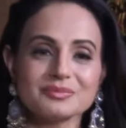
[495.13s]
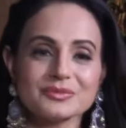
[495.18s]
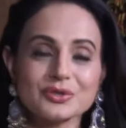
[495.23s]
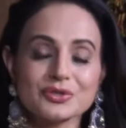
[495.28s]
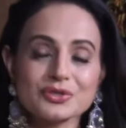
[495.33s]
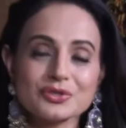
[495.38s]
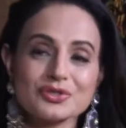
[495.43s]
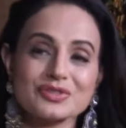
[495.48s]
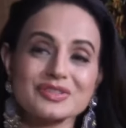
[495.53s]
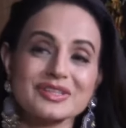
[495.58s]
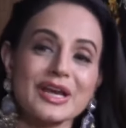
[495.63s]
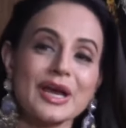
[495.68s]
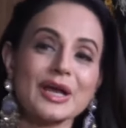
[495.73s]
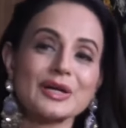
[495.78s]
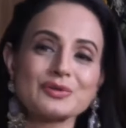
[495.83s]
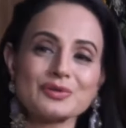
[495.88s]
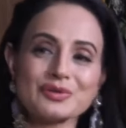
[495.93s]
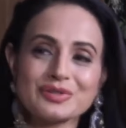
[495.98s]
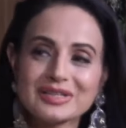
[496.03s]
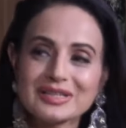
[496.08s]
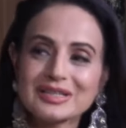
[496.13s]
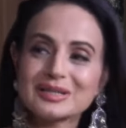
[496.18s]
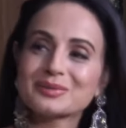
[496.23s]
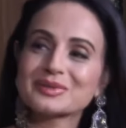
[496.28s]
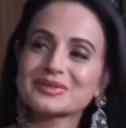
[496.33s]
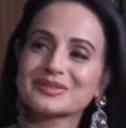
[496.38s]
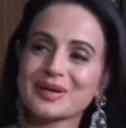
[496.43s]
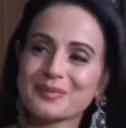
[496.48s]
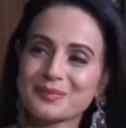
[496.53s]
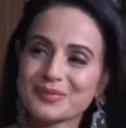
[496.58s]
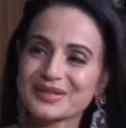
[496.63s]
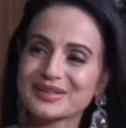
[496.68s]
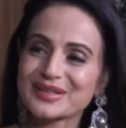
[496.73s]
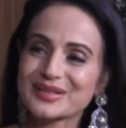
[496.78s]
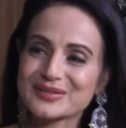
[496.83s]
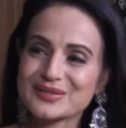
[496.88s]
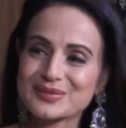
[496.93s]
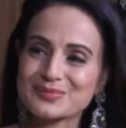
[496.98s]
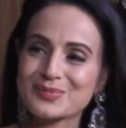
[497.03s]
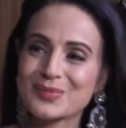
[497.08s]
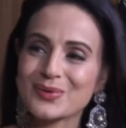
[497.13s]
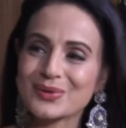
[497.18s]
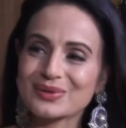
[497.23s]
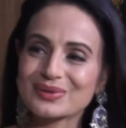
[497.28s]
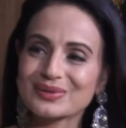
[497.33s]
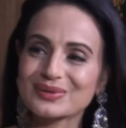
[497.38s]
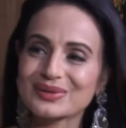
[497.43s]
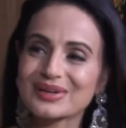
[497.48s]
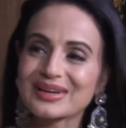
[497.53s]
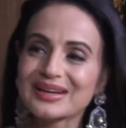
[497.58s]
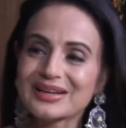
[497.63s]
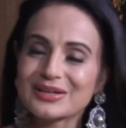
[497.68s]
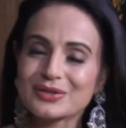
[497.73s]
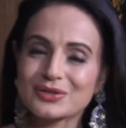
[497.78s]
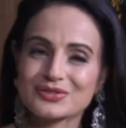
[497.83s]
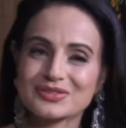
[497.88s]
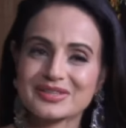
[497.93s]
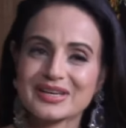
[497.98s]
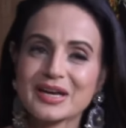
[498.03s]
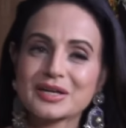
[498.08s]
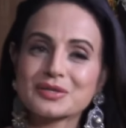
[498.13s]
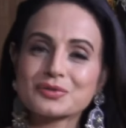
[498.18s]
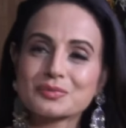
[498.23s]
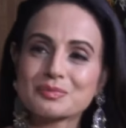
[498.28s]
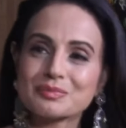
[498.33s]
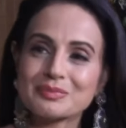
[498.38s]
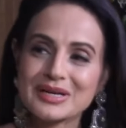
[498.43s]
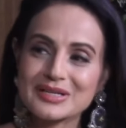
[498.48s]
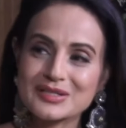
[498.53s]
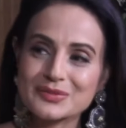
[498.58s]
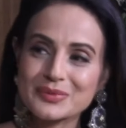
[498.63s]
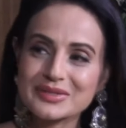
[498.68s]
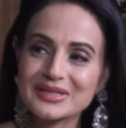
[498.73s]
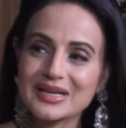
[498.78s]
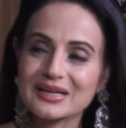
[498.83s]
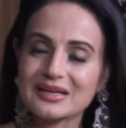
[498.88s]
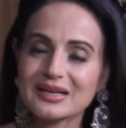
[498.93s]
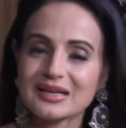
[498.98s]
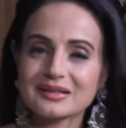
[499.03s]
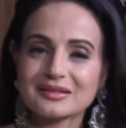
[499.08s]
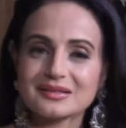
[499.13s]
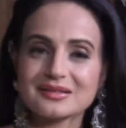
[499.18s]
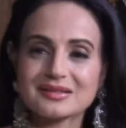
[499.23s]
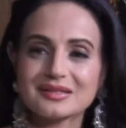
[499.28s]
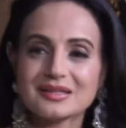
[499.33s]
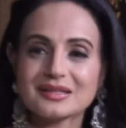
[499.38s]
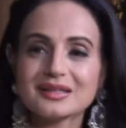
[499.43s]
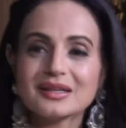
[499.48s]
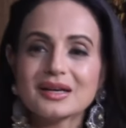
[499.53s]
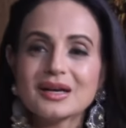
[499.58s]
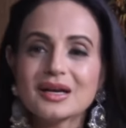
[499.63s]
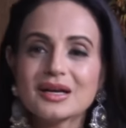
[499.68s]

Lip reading: you know, you're scared to deal with something that's immortal, you're scared to mess with that legacy.